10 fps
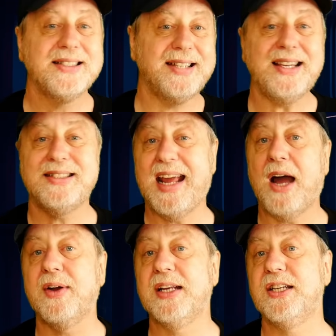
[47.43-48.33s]
test it
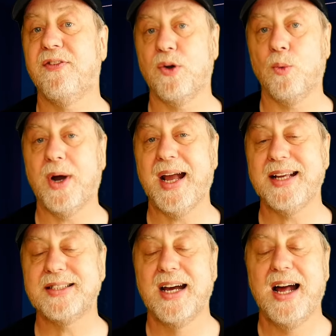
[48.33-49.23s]
out in different
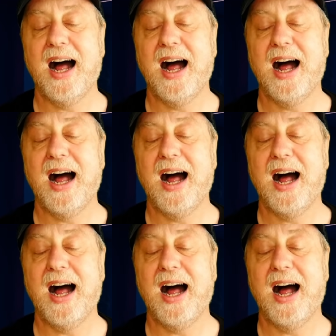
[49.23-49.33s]
ways,